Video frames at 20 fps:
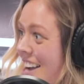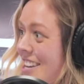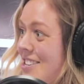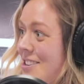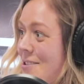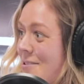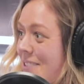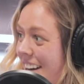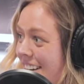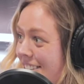
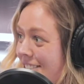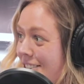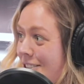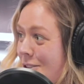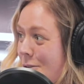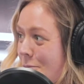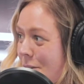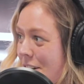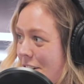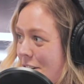You guys are
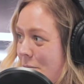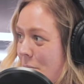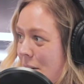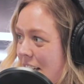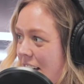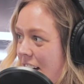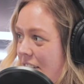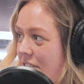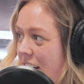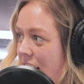Twitter
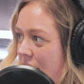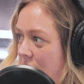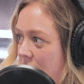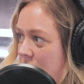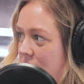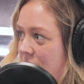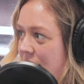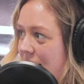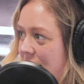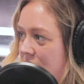
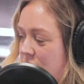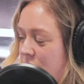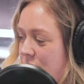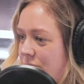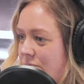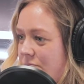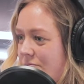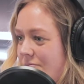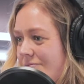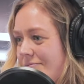BFFs.
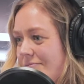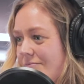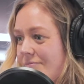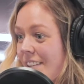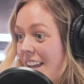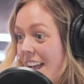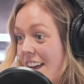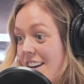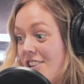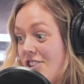
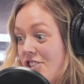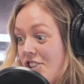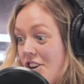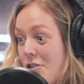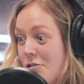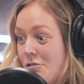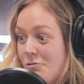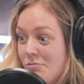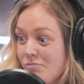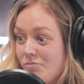And it
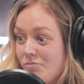showed.